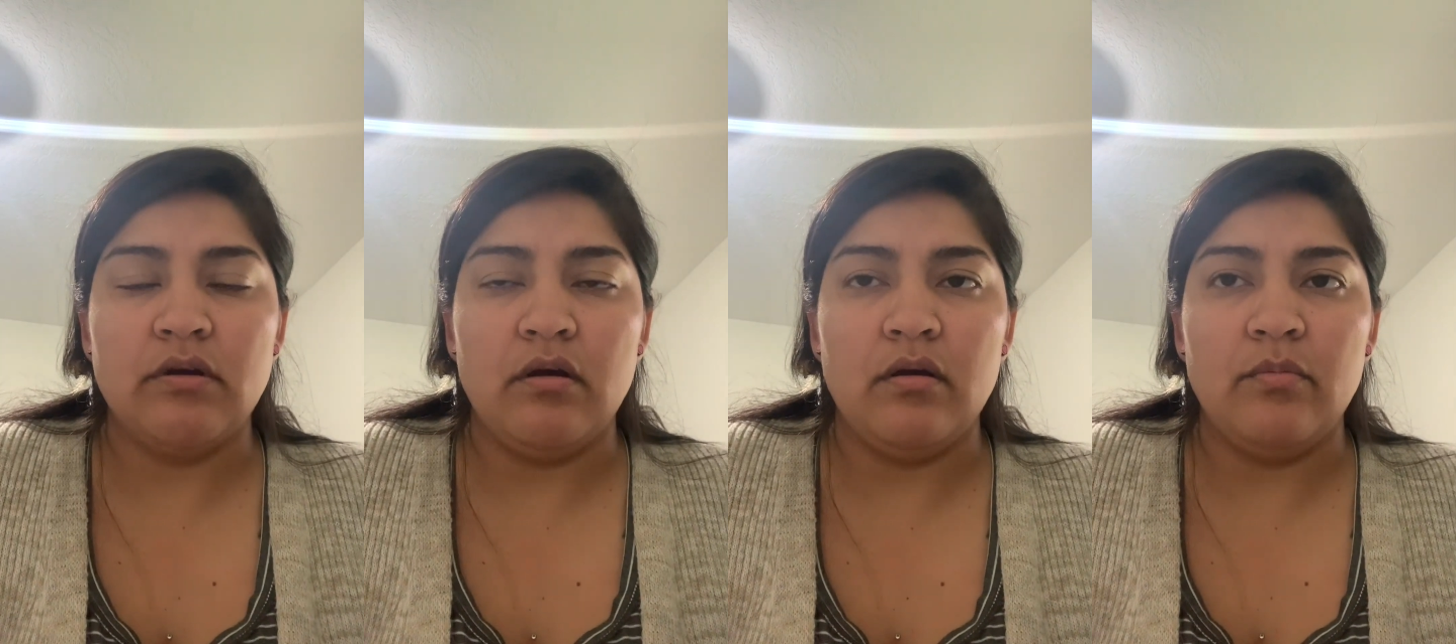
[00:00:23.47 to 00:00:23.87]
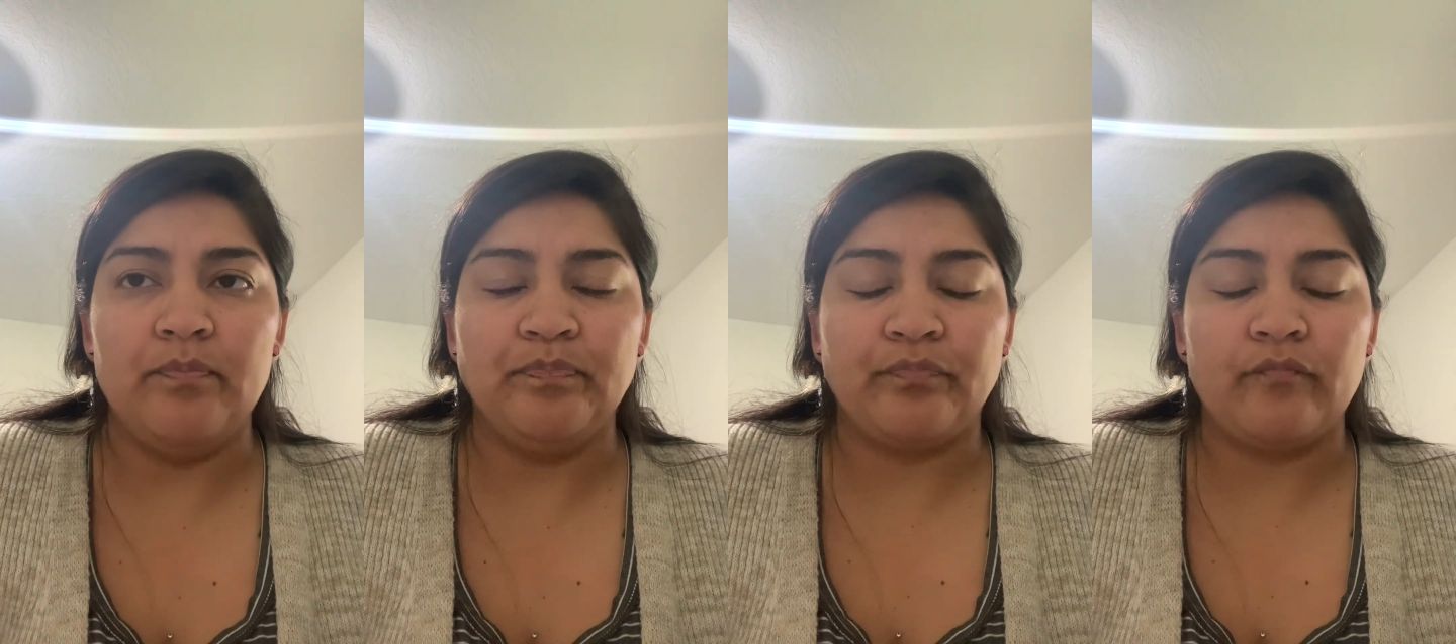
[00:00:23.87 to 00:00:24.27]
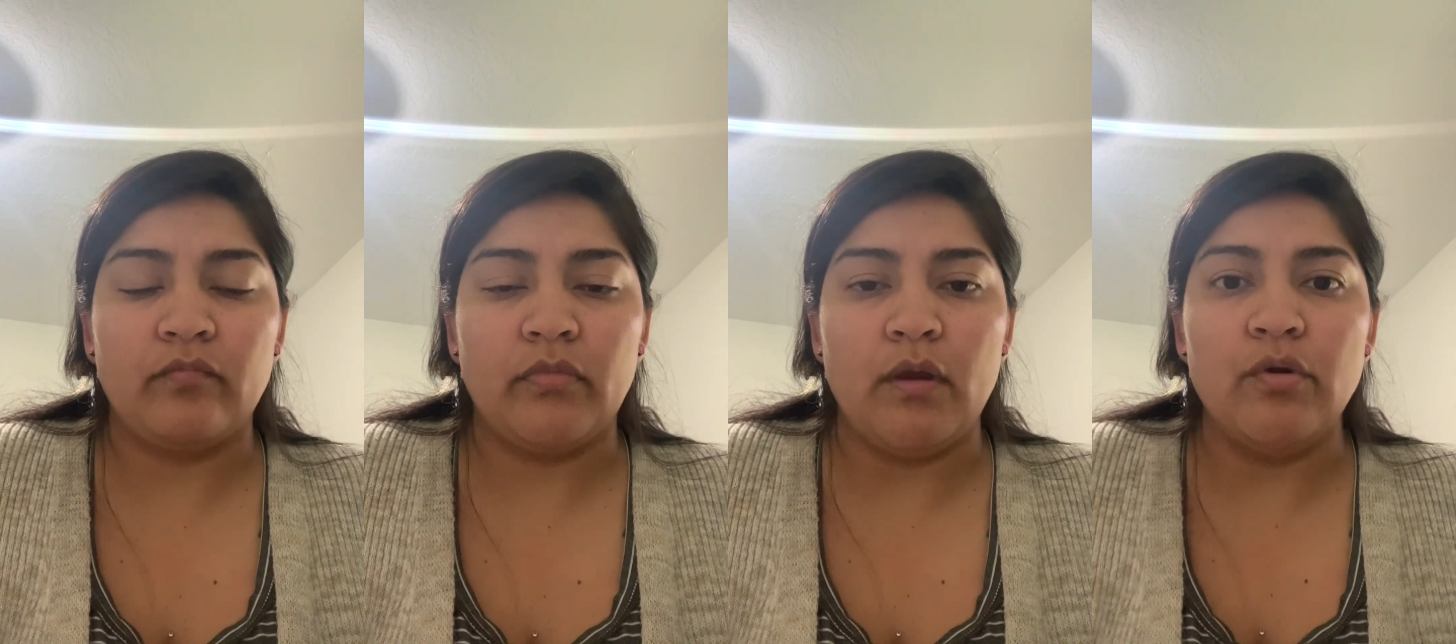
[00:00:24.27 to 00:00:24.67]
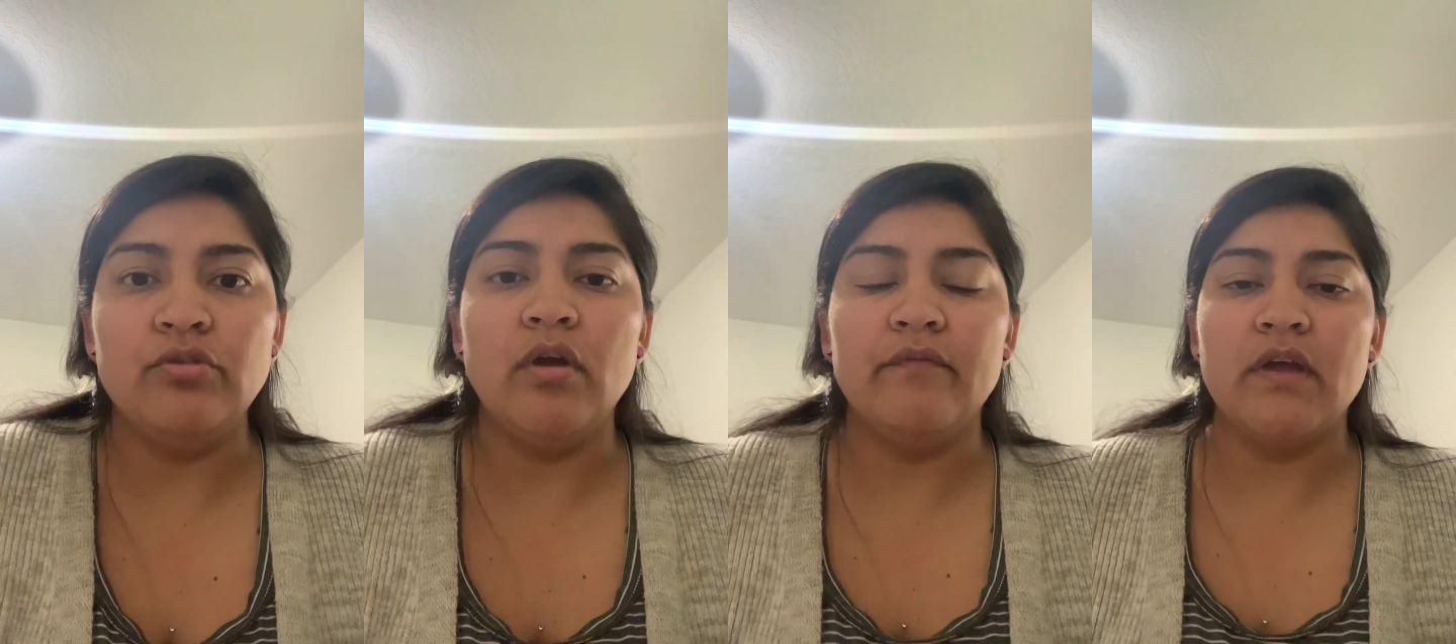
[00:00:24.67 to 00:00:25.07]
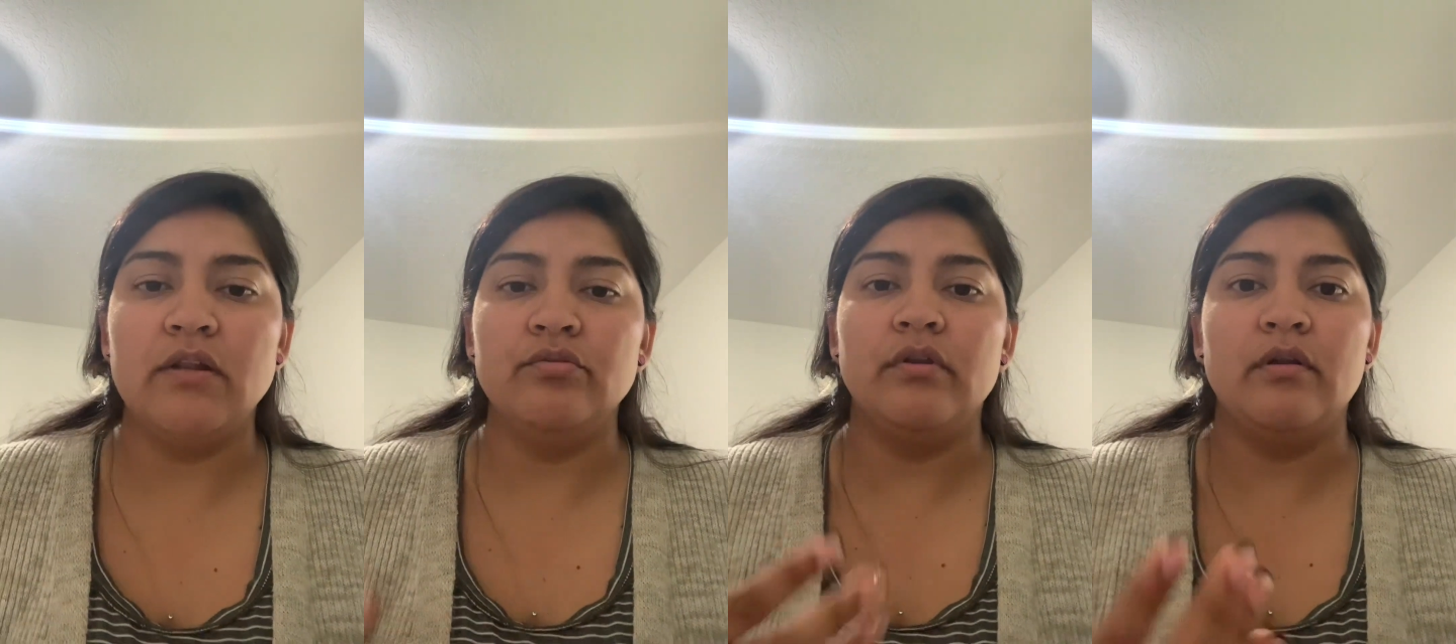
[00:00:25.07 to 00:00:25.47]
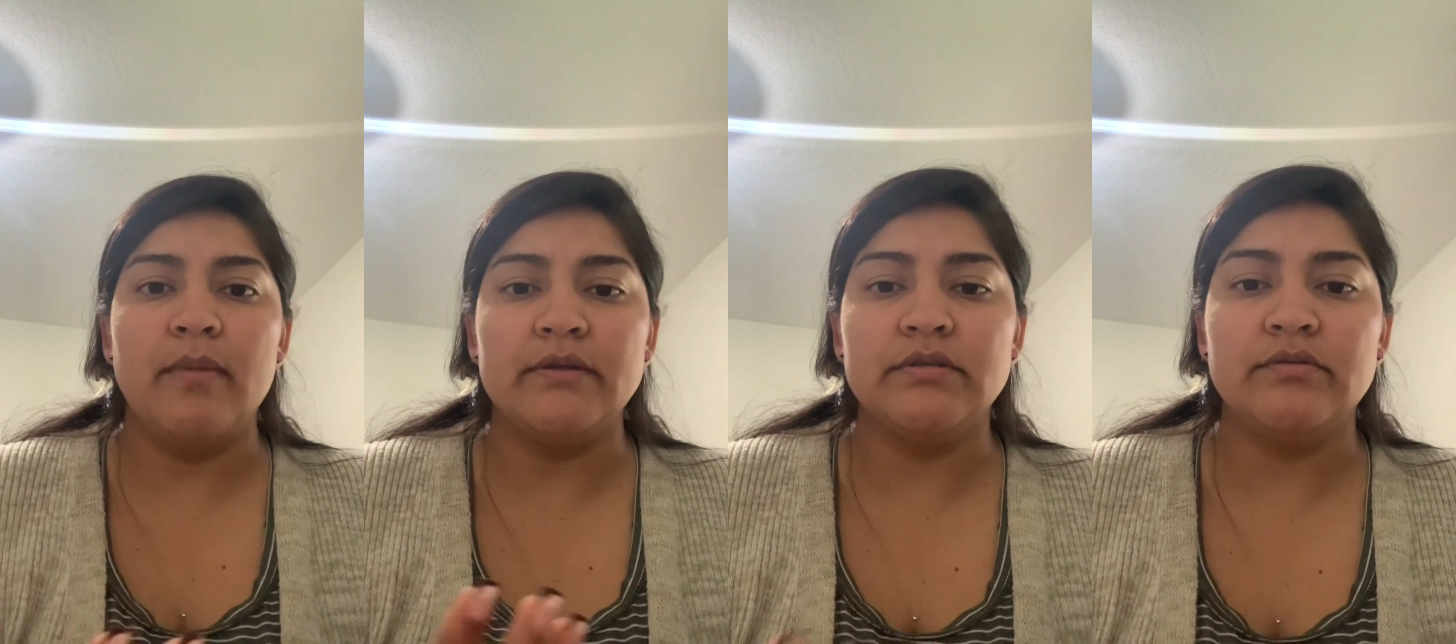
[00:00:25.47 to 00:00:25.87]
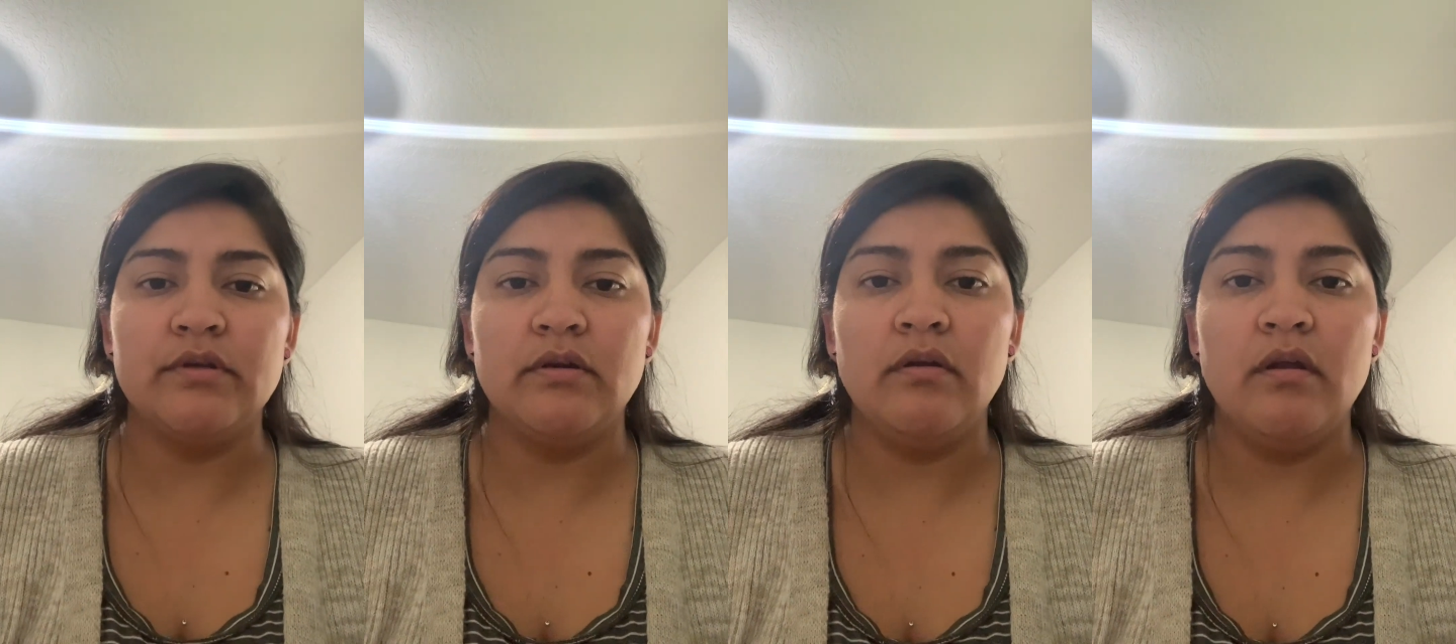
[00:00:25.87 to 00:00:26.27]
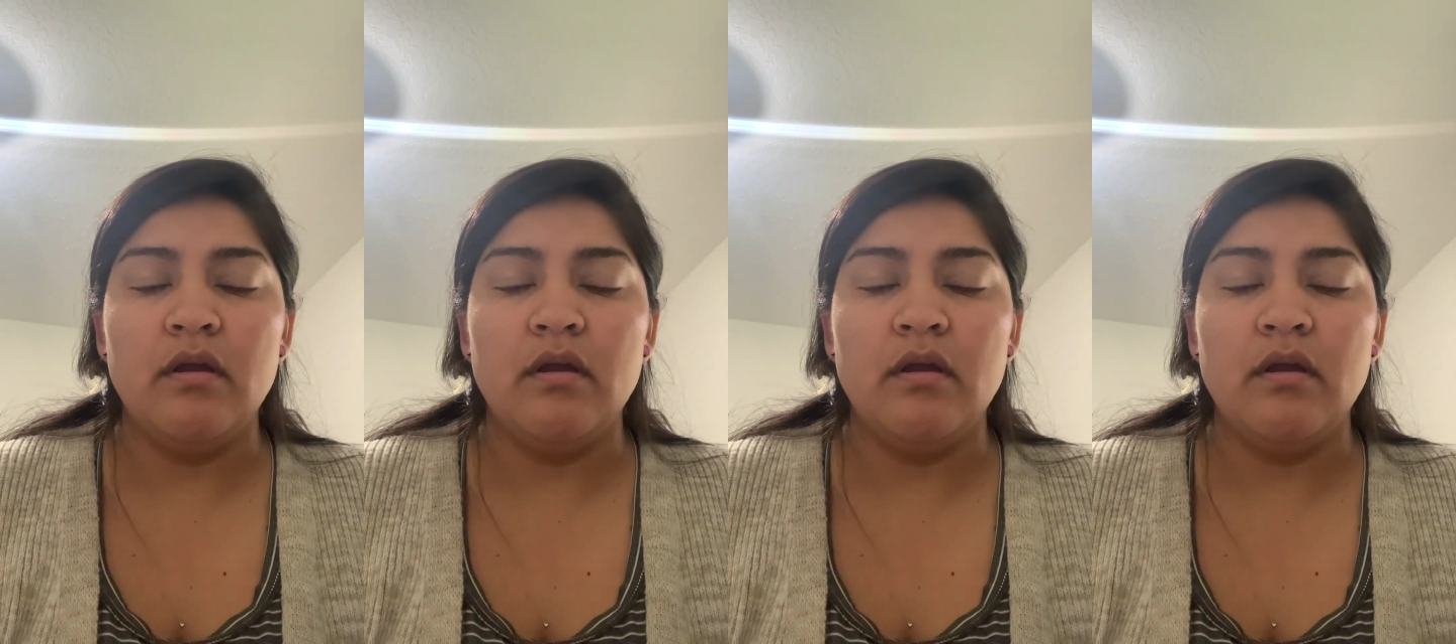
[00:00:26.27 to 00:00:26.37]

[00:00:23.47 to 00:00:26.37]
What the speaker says: when you have diluted a bacteria